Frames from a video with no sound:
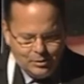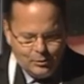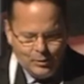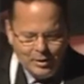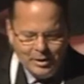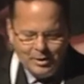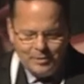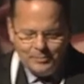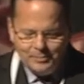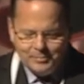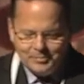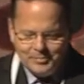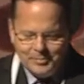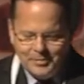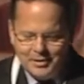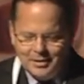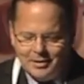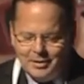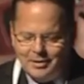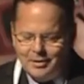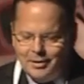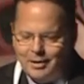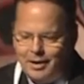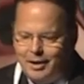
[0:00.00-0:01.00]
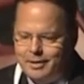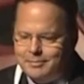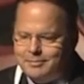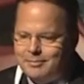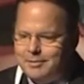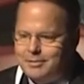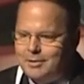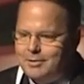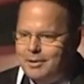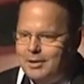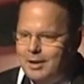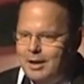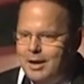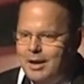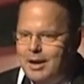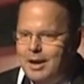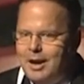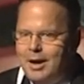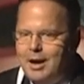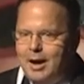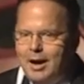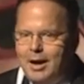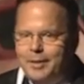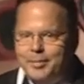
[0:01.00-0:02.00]
Well,
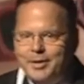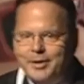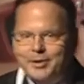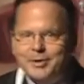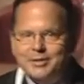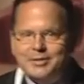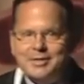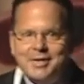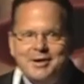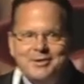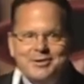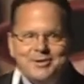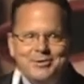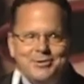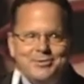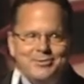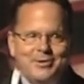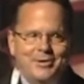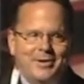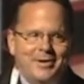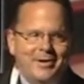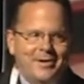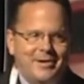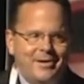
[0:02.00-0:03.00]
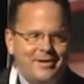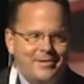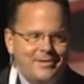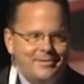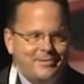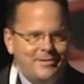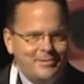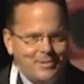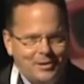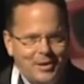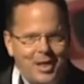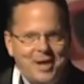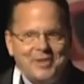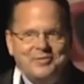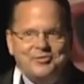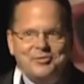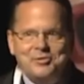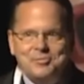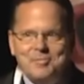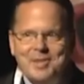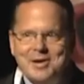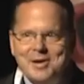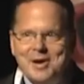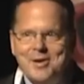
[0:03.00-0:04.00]
I'm here to tell you, and a lot of
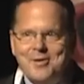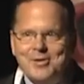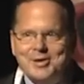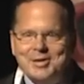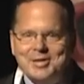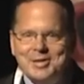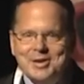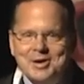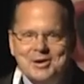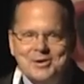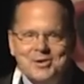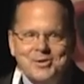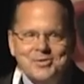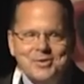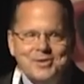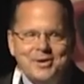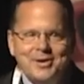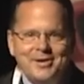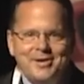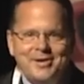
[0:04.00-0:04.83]
you may already know,